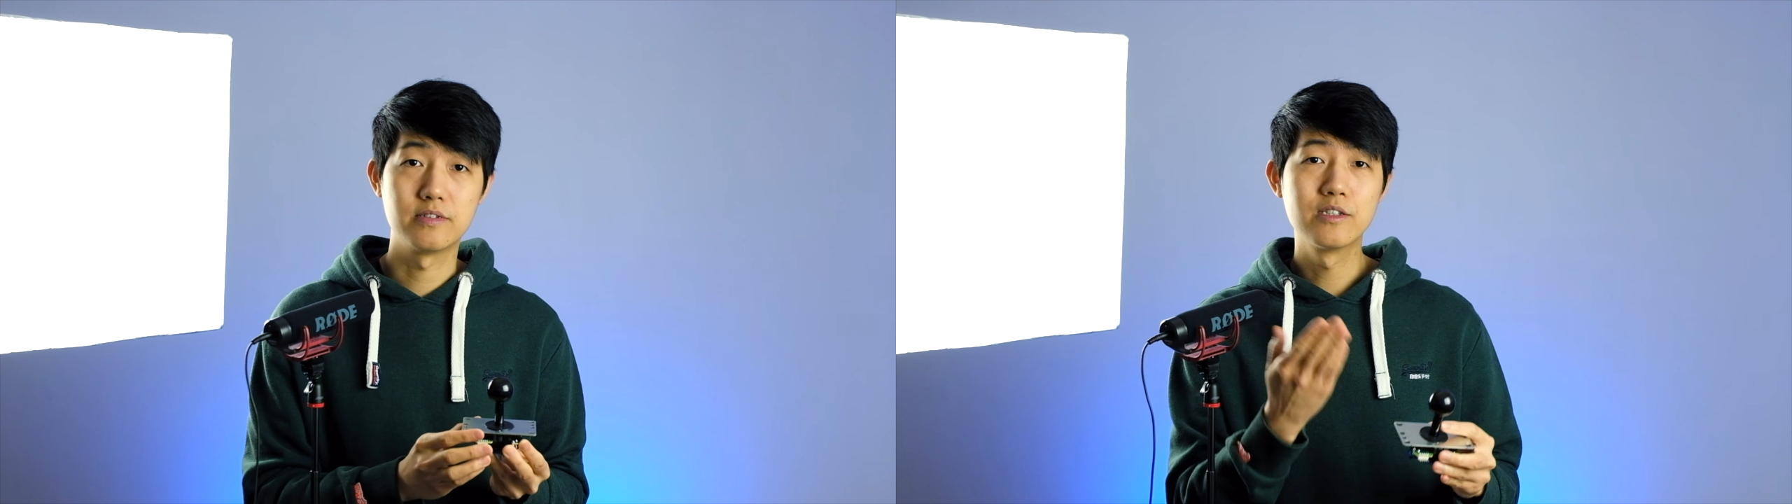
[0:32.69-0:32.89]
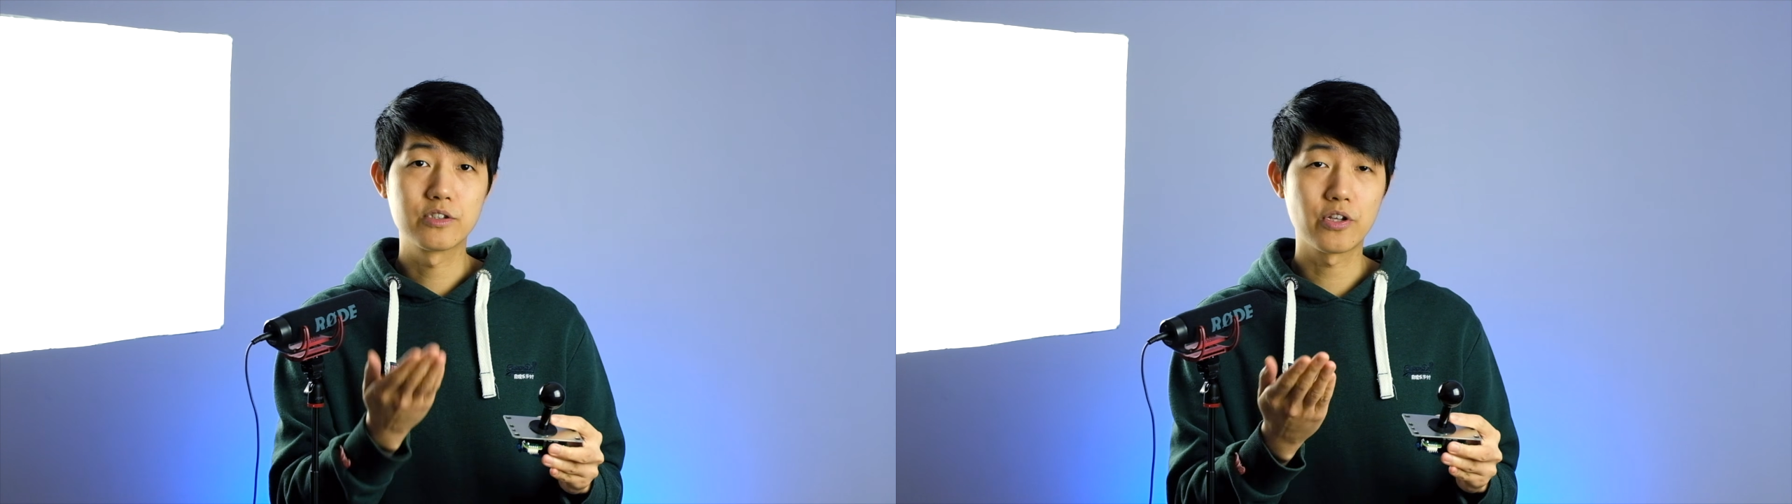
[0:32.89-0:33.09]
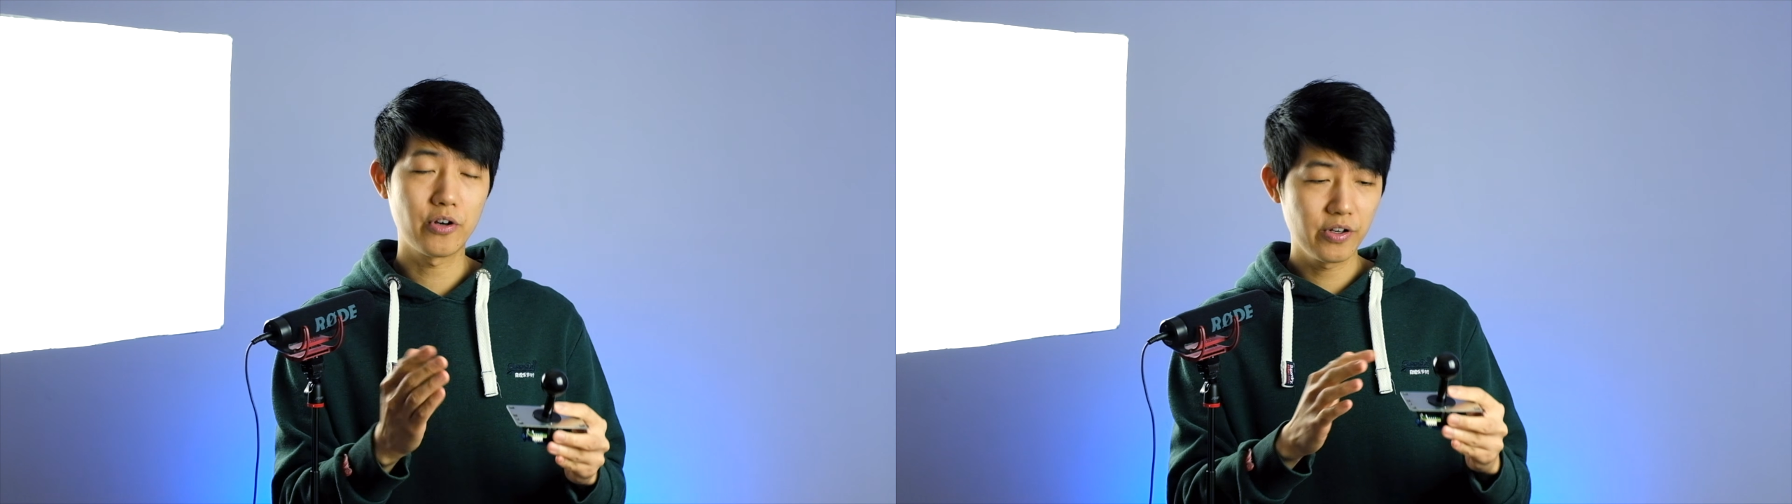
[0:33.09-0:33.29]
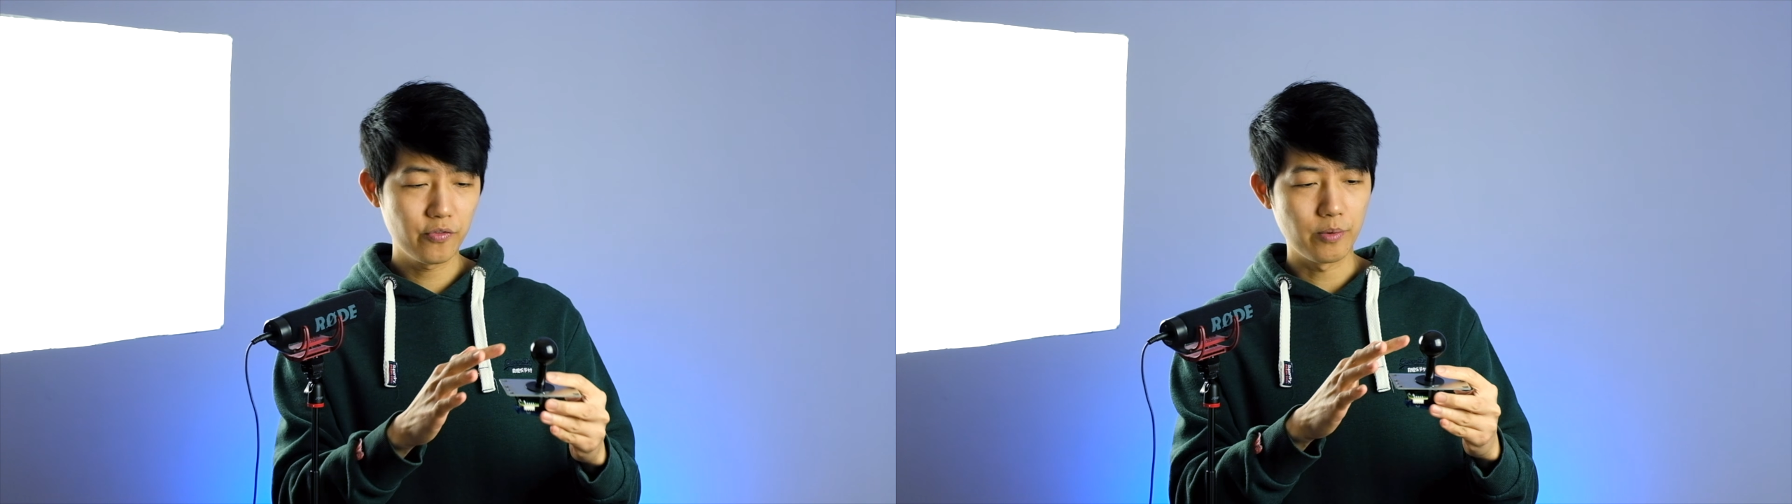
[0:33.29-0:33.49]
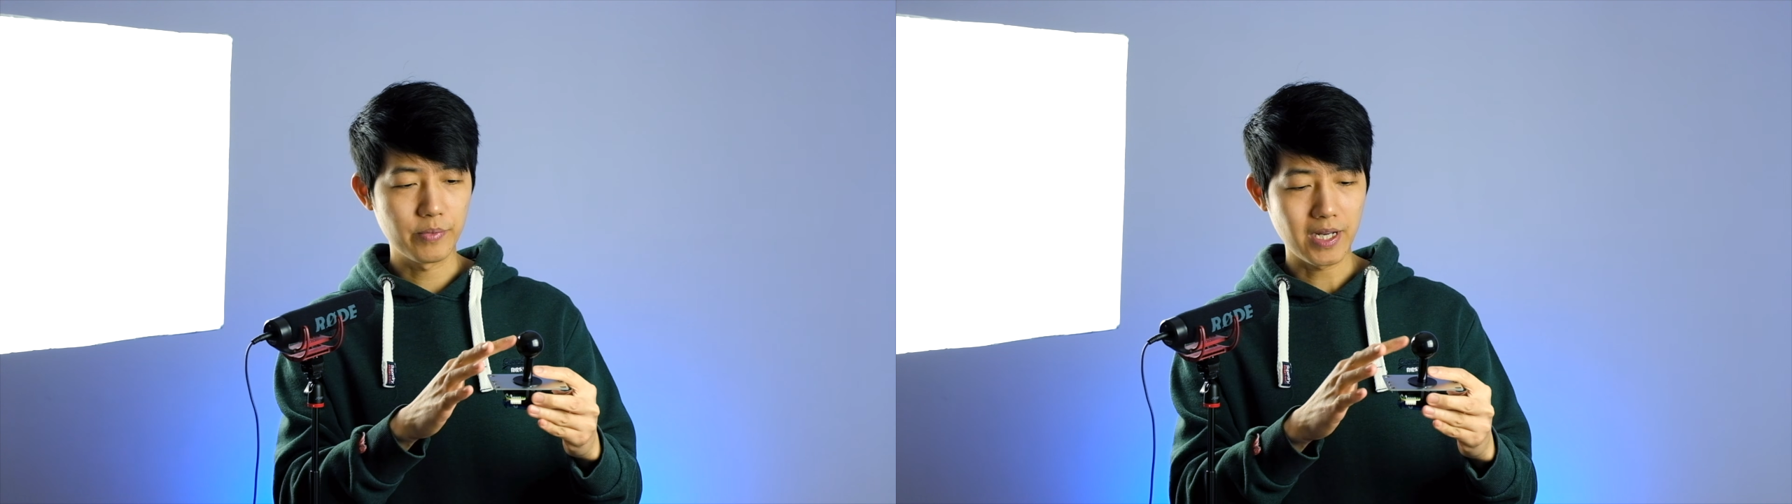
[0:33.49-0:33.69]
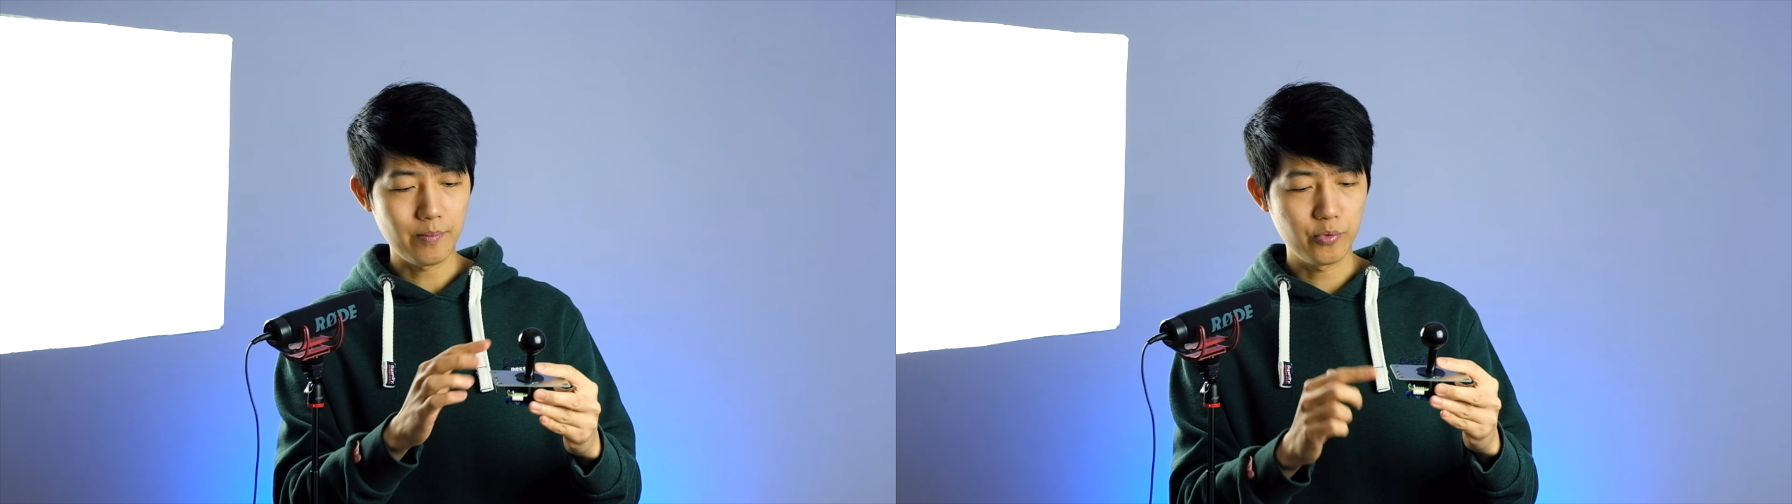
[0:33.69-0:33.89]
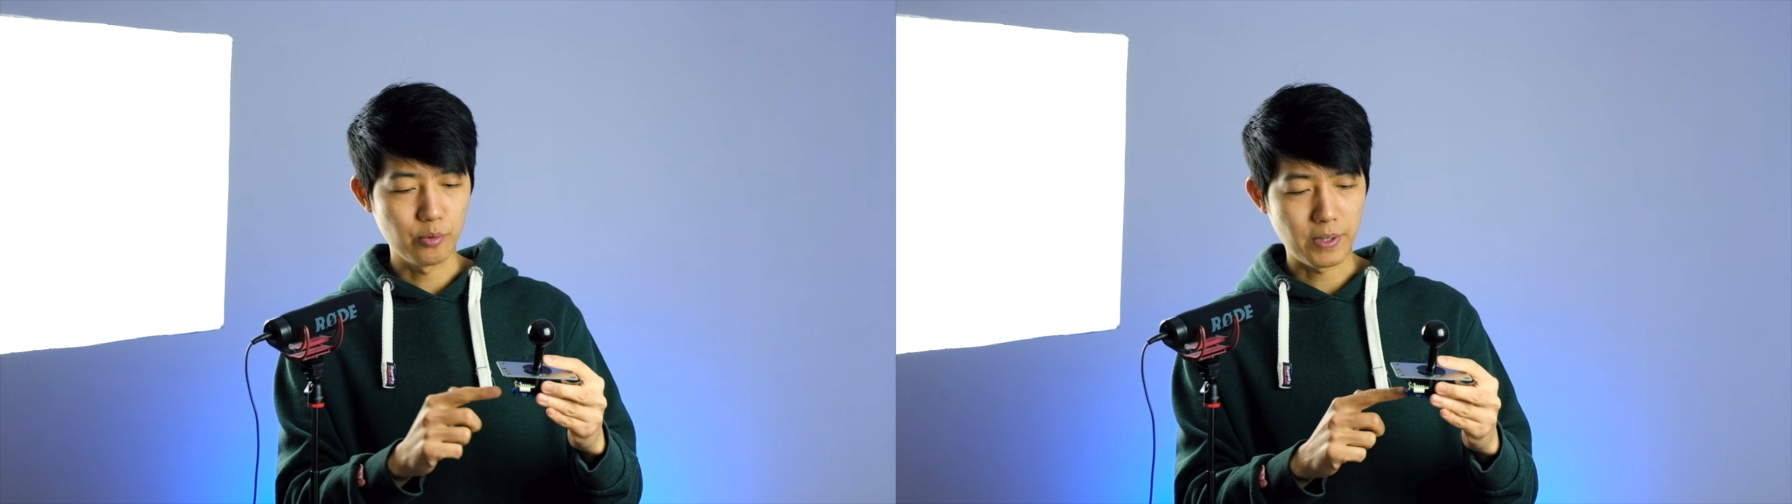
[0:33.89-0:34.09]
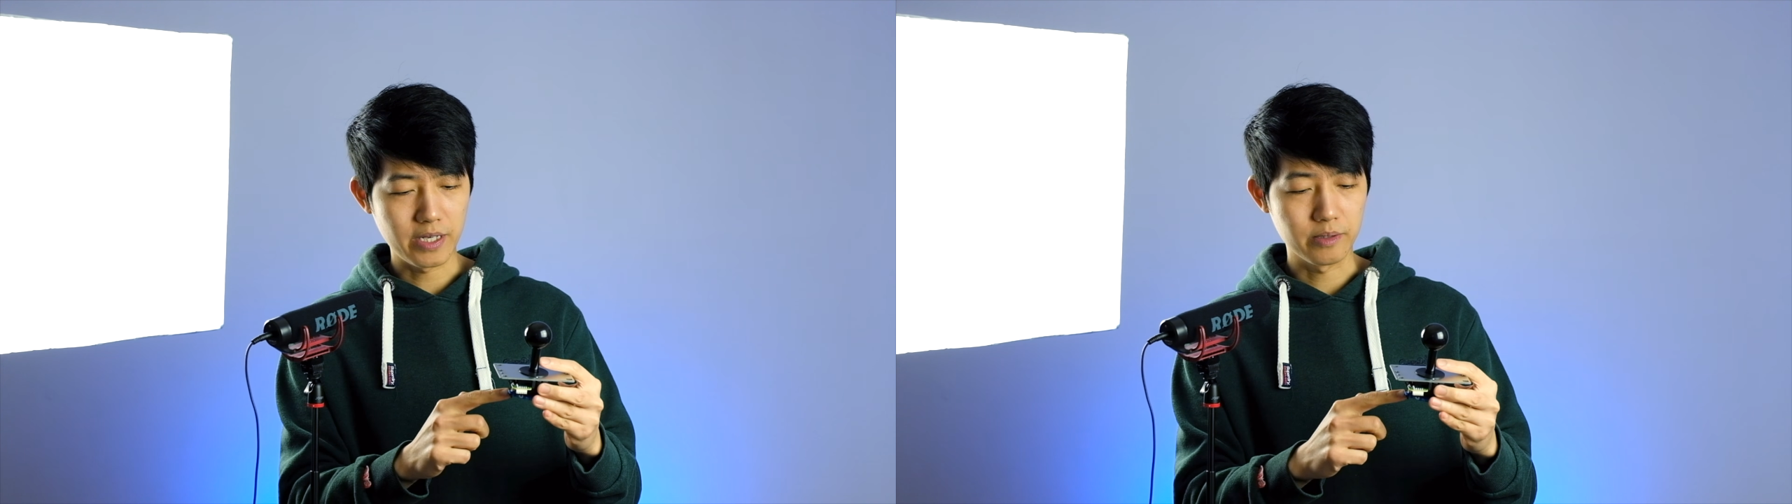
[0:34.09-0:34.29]
Starting from top to
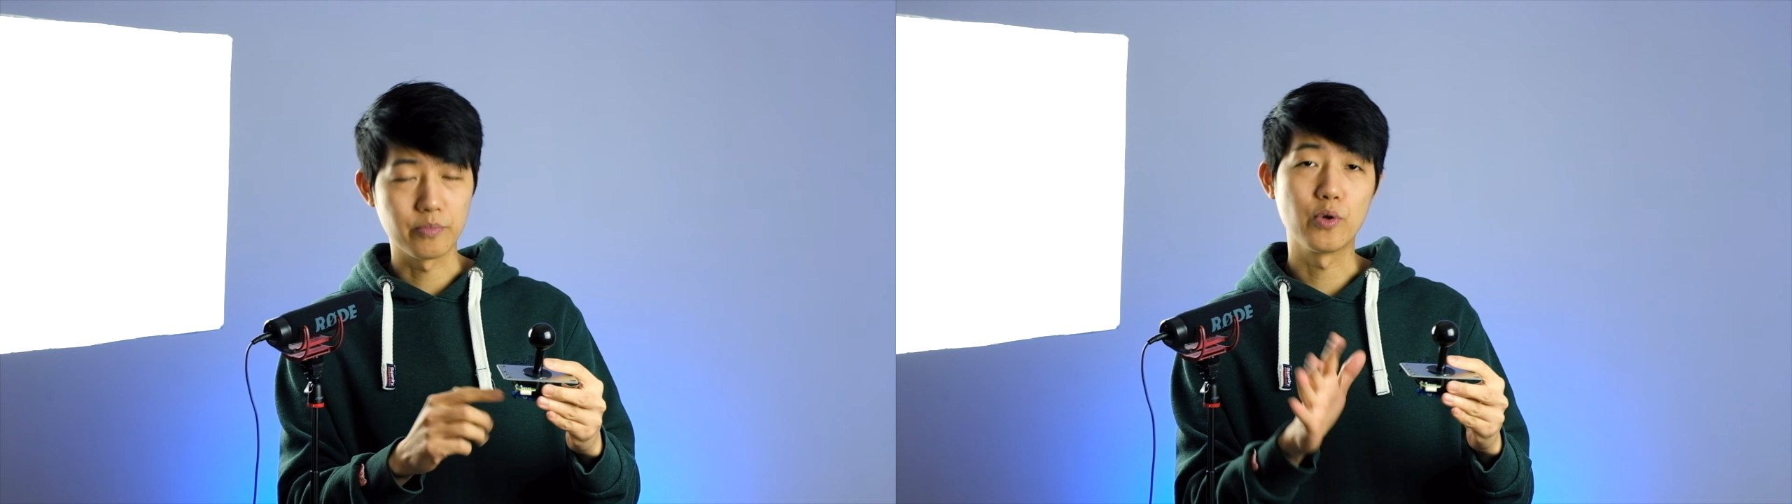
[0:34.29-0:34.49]
bottom,